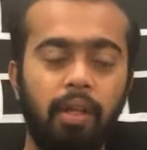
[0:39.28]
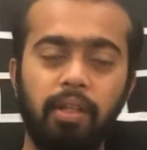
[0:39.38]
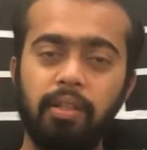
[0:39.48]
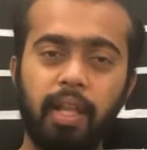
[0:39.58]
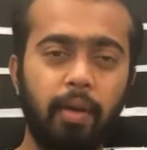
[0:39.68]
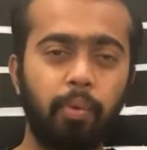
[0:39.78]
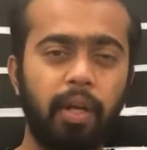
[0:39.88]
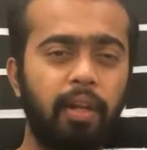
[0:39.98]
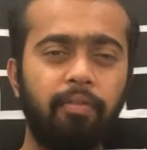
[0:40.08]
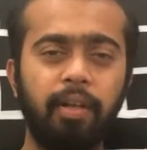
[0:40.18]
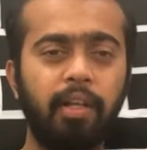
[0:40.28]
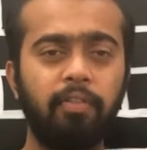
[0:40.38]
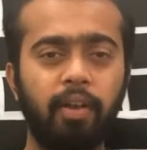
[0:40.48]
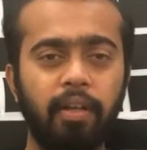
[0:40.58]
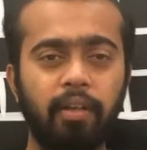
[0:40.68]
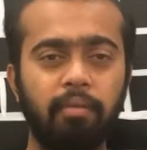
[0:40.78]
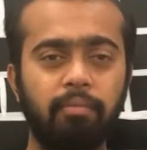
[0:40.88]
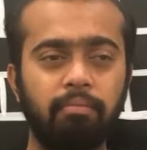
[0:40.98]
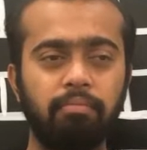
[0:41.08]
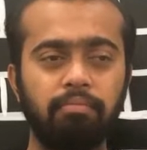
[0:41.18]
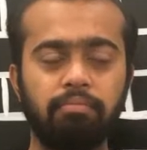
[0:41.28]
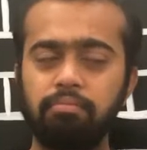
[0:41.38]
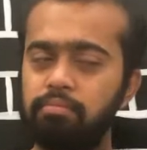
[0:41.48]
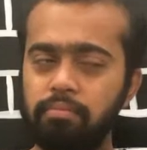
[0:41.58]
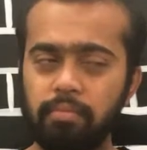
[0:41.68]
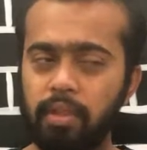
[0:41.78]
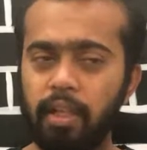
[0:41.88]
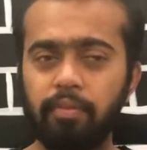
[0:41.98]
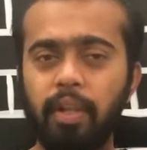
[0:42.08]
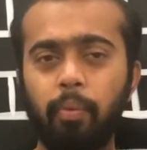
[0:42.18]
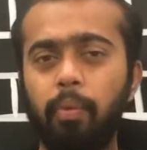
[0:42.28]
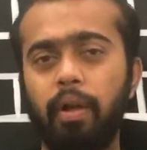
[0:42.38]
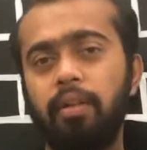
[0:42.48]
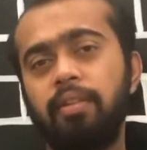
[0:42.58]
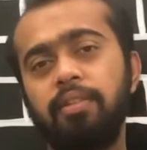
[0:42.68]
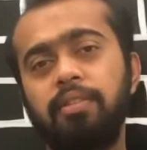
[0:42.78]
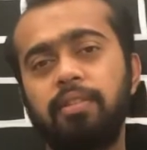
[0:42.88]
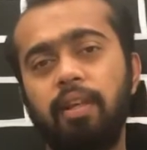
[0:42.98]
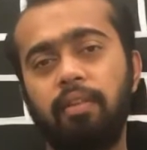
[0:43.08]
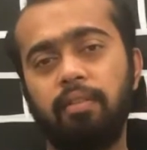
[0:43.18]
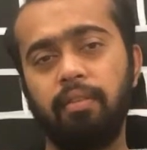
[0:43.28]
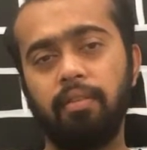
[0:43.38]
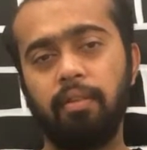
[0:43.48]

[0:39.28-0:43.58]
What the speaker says: There wouldn't have been any failure if there weren't any success.